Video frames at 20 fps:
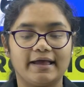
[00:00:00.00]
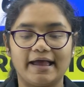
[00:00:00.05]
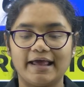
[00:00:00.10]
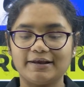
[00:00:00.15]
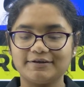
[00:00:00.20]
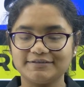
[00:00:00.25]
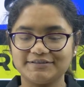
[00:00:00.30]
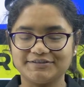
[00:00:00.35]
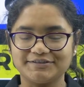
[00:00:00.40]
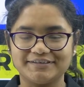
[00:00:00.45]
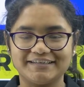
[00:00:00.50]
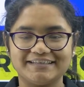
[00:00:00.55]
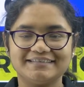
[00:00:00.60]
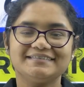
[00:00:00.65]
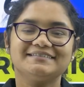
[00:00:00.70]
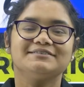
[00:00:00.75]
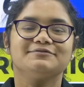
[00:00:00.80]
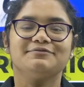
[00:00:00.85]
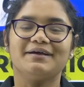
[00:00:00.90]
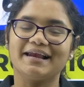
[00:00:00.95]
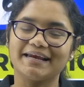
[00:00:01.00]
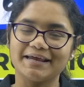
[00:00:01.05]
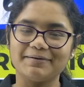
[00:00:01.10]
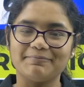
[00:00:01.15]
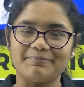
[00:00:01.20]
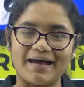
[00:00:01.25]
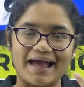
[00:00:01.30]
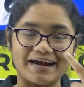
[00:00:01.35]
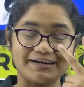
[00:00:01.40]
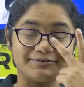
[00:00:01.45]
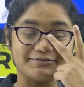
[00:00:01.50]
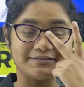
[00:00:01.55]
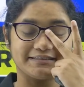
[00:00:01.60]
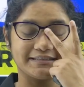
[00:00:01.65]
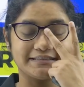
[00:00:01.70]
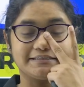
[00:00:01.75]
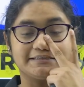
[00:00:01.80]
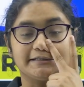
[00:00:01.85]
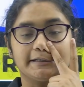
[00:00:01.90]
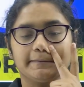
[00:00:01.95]
Hello students, welcome back to
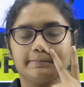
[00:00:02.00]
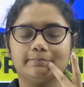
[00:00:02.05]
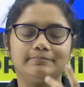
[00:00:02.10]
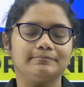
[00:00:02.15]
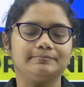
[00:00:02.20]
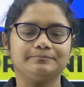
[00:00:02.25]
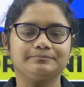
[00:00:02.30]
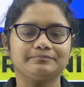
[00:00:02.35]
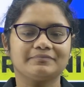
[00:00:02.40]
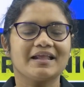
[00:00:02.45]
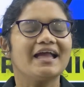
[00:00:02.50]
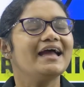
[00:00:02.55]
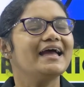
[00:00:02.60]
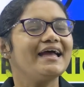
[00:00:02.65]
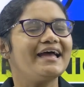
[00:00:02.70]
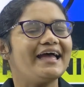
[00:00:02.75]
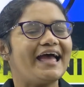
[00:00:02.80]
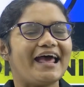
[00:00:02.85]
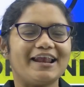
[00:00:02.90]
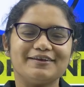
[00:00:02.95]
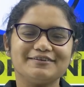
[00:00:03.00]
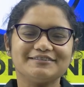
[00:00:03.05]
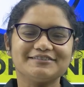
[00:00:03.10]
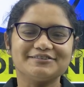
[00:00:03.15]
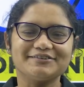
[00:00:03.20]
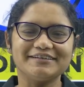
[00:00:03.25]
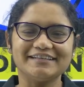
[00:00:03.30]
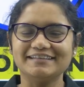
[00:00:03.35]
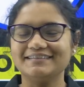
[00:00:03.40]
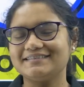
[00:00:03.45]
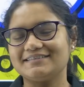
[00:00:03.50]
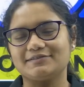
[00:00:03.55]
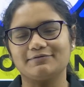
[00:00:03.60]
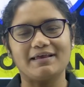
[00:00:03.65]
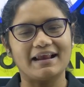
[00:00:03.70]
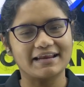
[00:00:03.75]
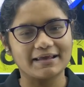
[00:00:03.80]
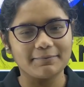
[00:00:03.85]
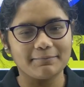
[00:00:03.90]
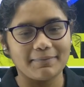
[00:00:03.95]
60 Hello students,
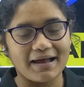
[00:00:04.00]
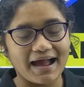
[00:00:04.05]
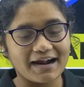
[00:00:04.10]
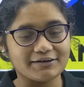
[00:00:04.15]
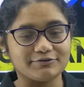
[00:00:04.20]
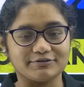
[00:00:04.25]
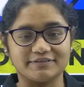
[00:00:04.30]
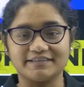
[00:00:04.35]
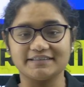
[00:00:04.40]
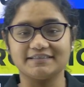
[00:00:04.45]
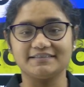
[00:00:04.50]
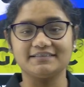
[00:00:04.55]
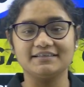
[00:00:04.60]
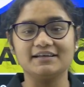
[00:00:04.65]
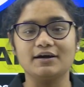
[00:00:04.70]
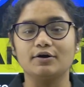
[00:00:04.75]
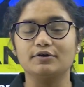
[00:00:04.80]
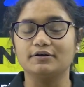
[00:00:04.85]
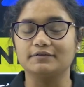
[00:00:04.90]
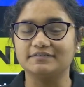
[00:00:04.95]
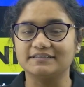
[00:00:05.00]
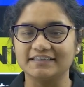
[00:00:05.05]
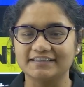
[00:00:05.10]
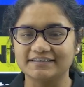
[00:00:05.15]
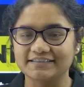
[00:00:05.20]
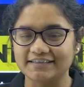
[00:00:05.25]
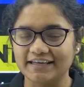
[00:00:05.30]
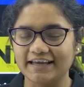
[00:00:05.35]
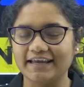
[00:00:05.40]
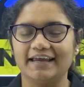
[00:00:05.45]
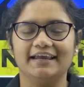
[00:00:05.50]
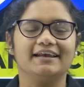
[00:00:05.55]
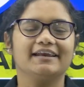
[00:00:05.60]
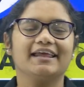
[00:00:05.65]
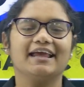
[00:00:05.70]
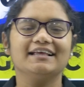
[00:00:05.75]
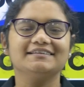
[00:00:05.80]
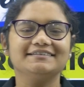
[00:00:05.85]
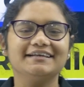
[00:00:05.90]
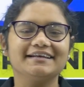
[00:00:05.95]
welcome back to 60 out of 60
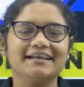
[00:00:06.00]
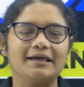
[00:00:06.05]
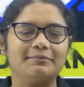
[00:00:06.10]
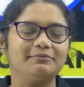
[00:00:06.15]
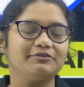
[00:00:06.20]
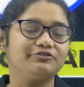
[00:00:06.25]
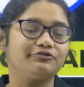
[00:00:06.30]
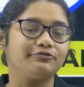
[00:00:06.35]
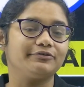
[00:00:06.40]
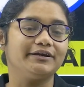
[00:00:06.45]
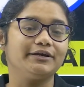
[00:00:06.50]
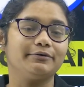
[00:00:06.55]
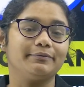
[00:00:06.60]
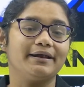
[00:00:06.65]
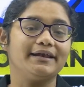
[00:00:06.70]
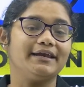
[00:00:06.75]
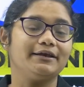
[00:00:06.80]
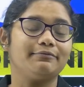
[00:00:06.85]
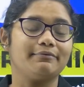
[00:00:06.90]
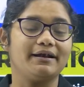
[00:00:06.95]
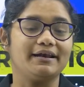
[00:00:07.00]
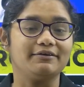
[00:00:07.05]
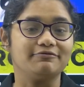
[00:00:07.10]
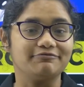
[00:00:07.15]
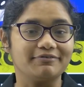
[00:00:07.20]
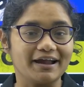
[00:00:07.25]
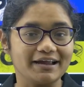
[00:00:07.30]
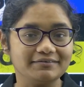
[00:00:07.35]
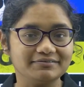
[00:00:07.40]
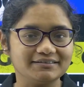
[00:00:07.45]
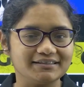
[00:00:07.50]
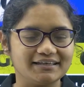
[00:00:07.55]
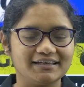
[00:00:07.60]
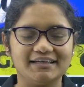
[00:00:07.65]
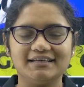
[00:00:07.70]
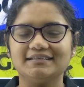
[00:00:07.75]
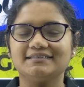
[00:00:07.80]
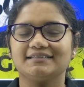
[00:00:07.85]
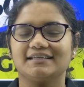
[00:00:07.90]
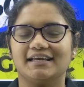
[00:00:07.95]
in KCET Chemistry 2025
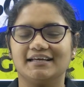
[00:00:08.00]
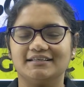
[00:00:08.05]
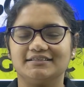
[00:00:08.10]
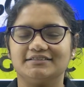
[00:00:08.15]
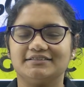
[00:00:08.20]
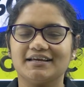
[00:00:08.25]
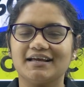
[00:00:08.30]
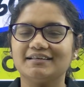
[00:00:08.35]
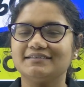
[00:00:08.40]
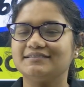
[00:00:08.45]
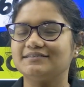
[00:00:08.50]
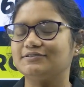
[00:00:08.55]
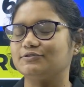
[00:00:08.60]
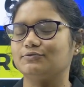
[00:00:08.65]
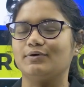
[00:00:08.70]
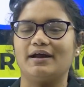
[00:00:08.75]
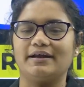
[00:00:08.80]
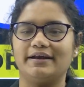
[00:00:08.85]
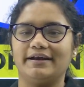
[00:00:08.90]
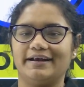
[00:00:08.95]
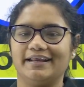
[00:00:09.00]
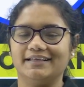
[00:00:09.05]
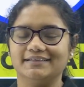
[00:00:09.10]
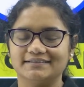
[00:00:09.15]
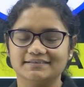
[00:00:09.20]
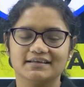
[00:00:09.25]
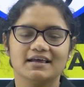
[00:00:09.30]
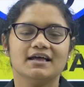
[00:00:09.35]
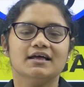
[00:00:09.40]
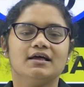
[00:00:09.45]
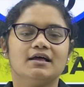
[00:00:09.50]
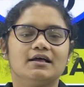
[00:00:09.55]
series in just 200 days.